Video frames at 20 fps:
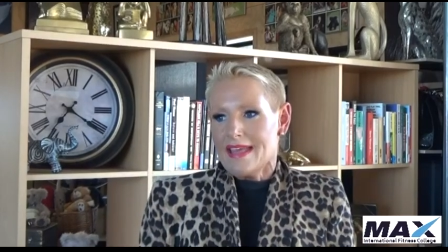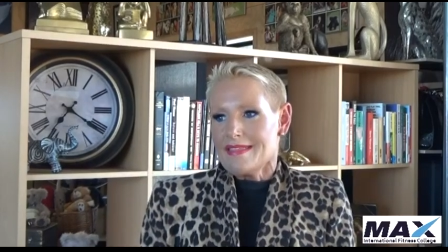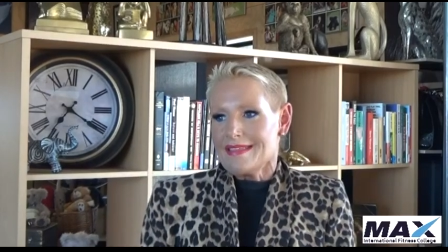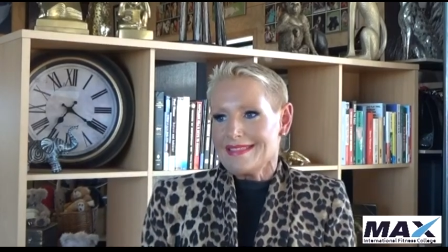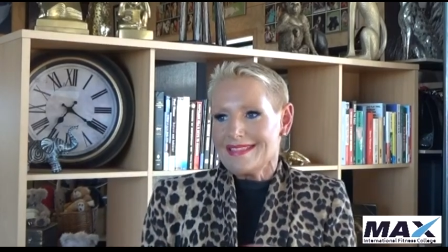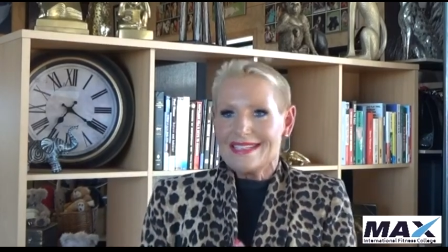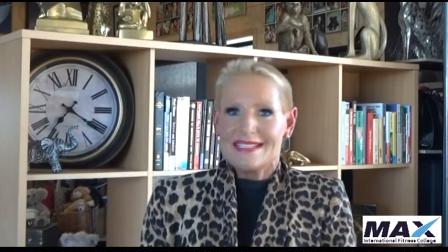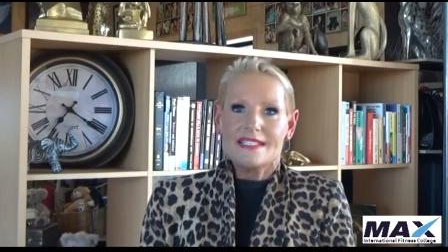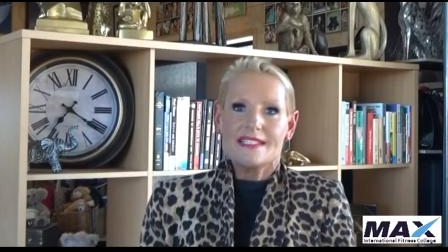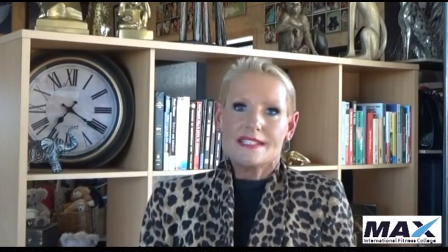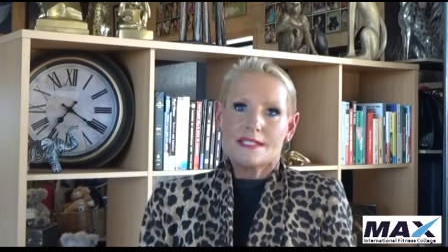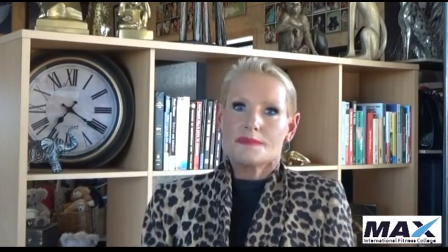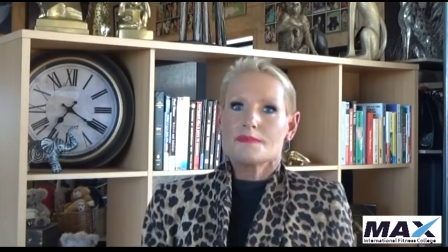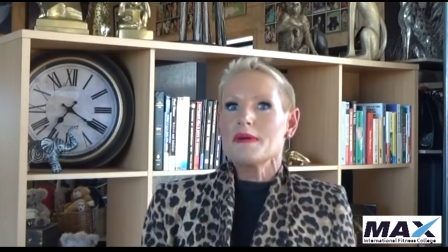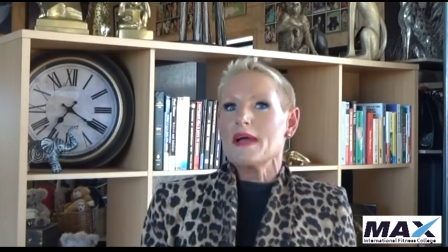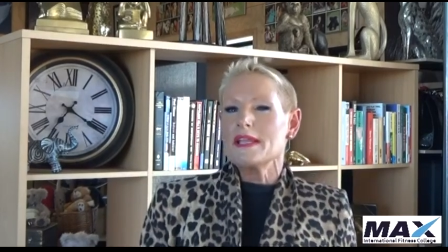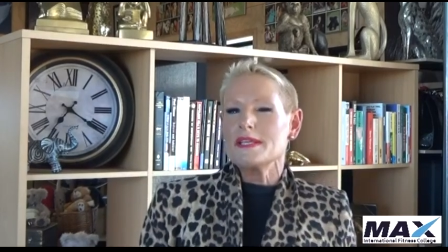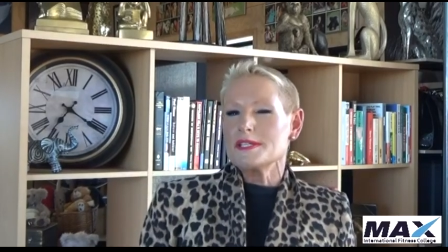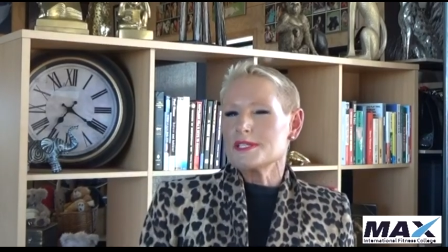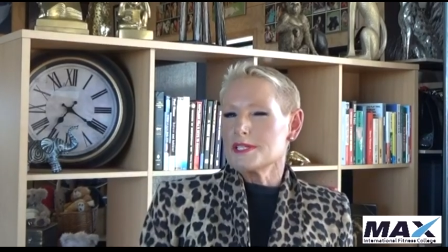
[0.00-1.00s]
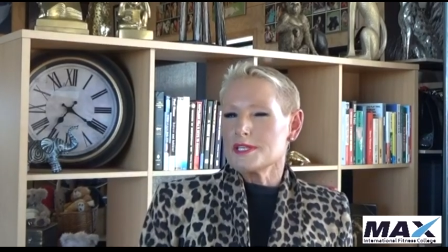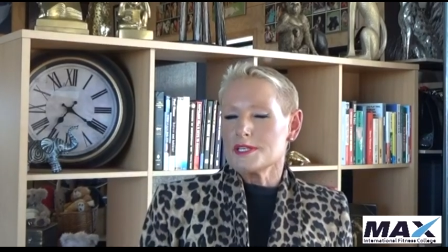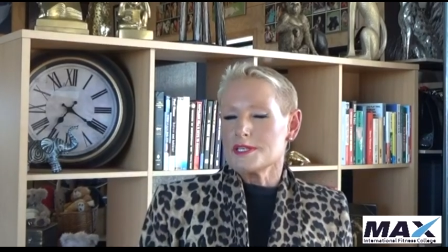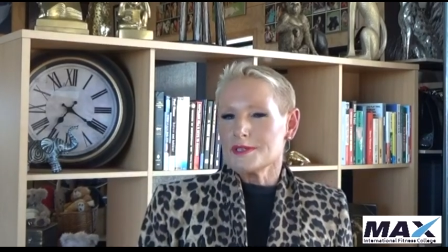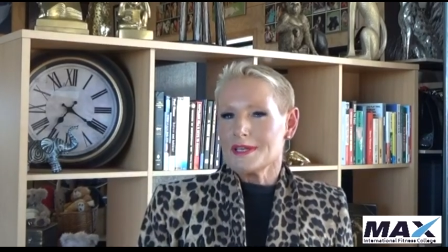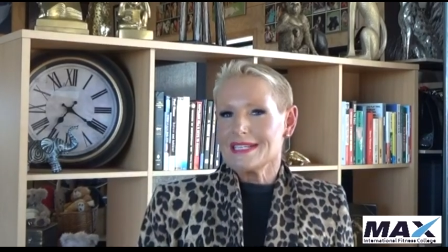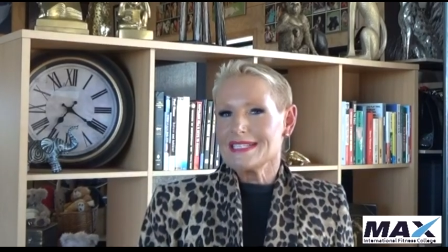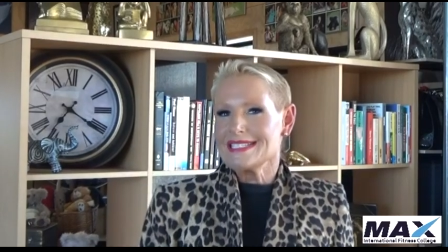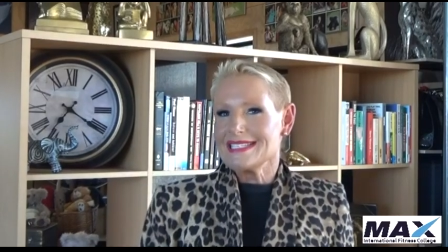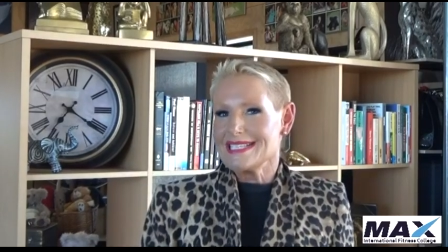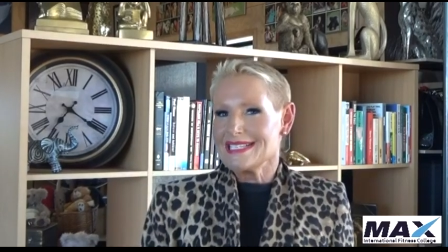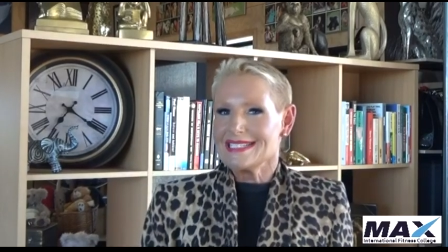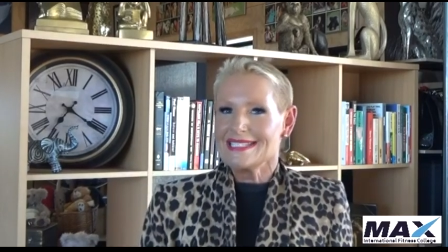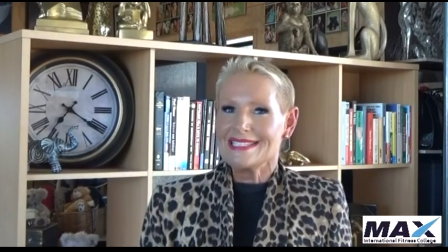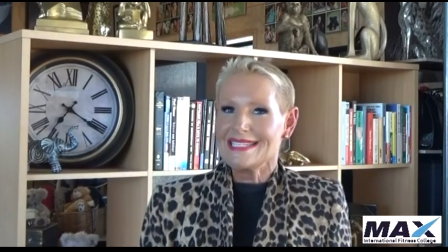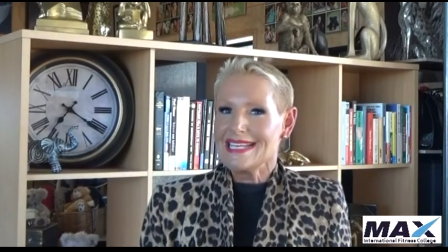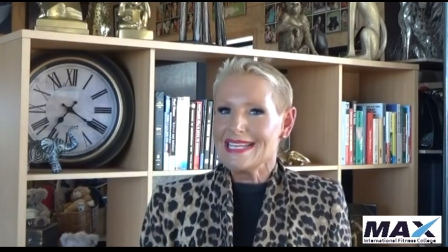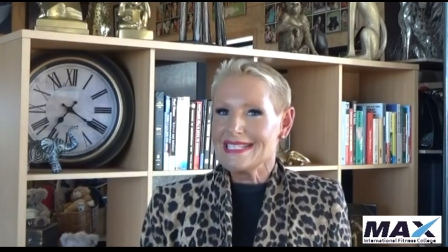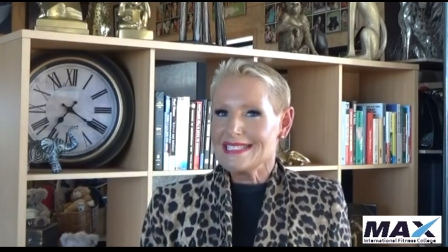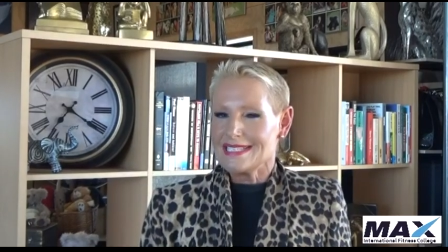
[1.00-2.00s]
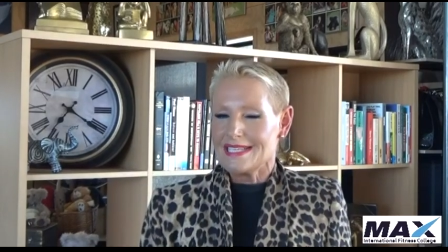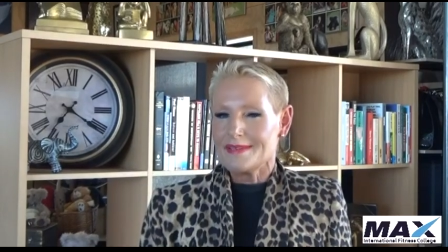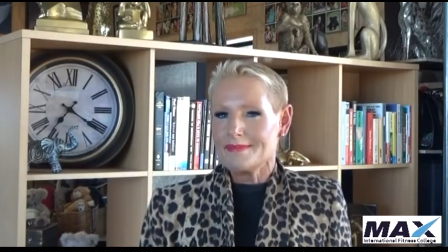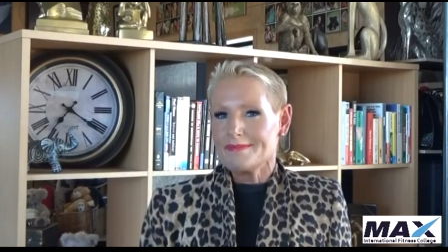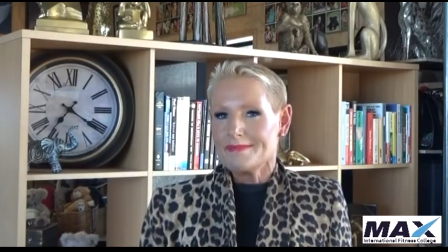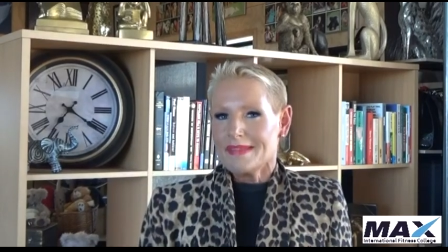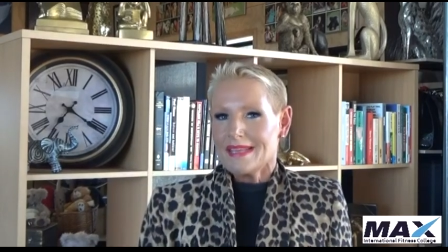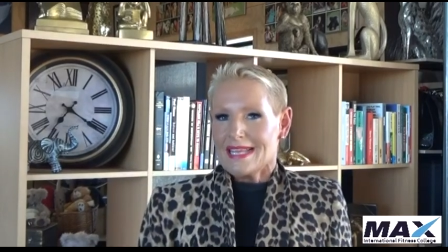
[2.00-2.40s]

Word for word: that this is the way you should dress this season.